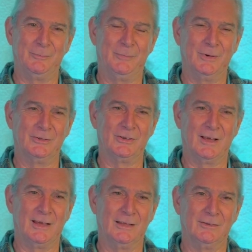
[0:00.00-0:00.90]
bunch
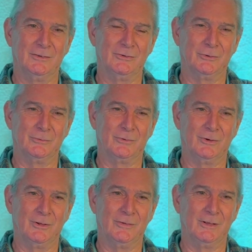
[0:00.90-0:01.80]
of islands
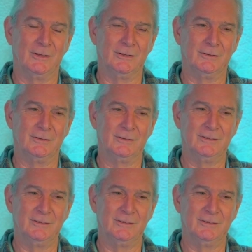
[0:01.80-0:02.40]
over on the